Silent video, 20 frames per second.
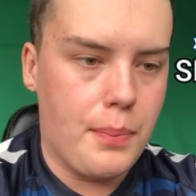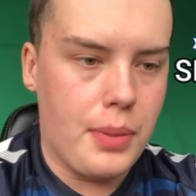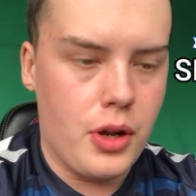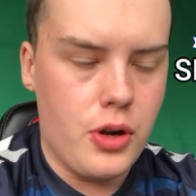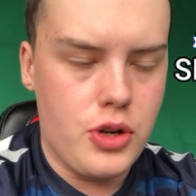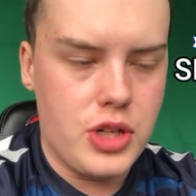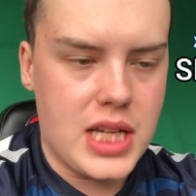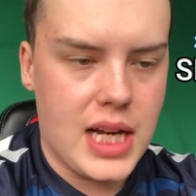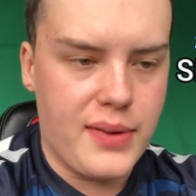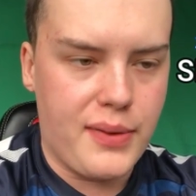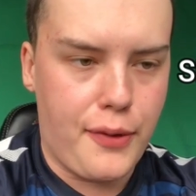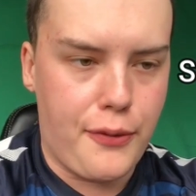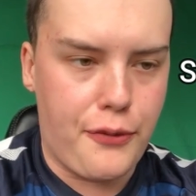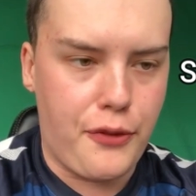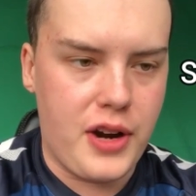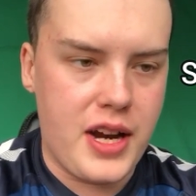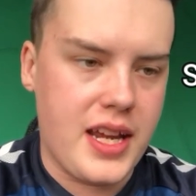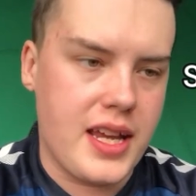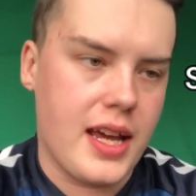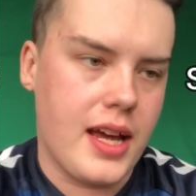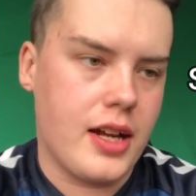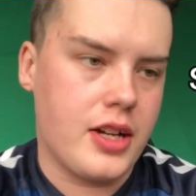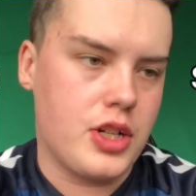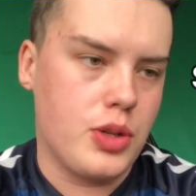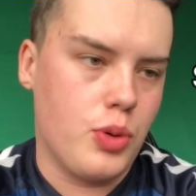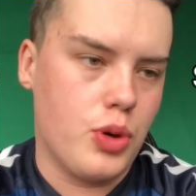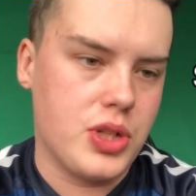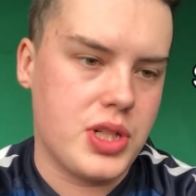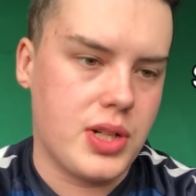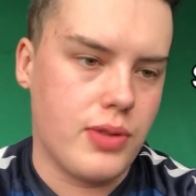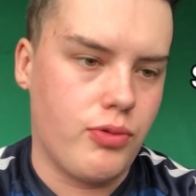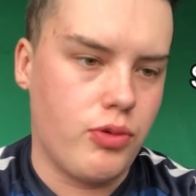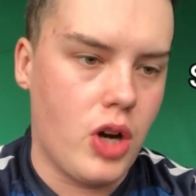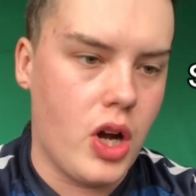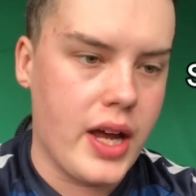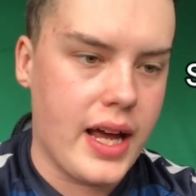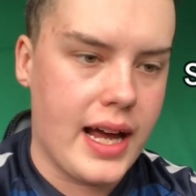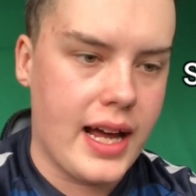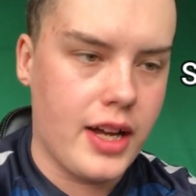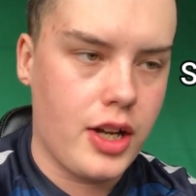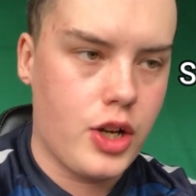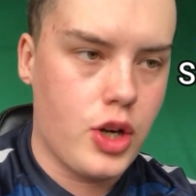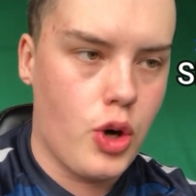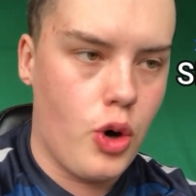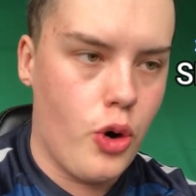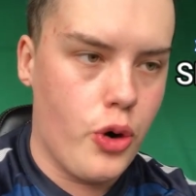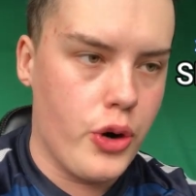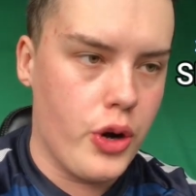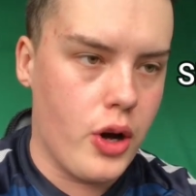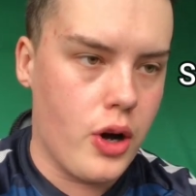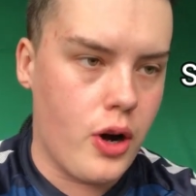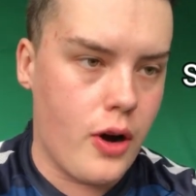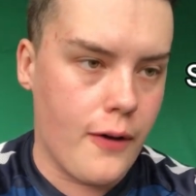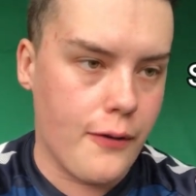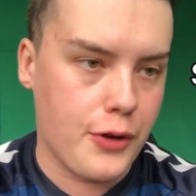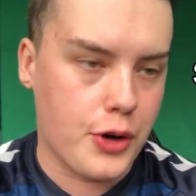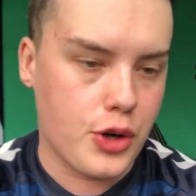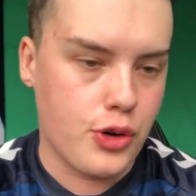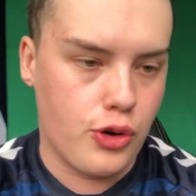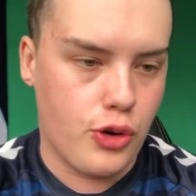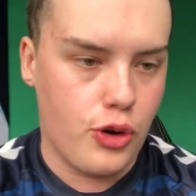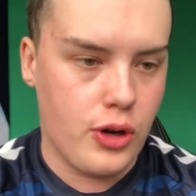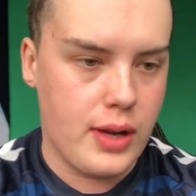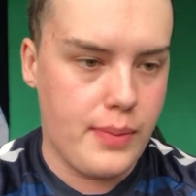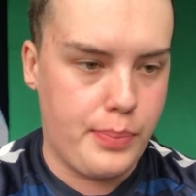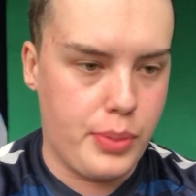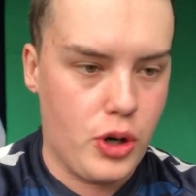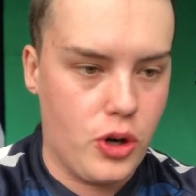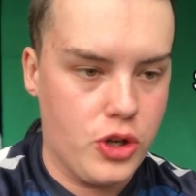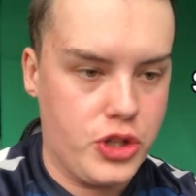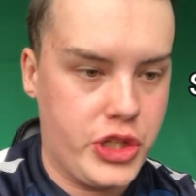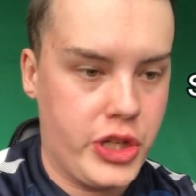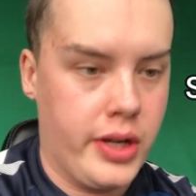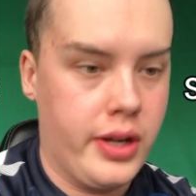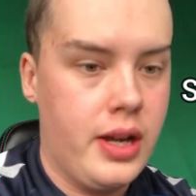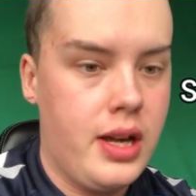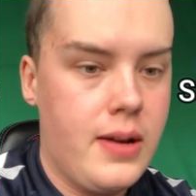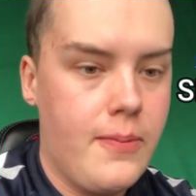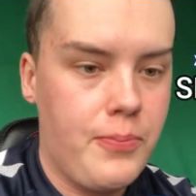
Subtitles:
Blues have a free kick towards the right-hand corner of the Crawley boxer.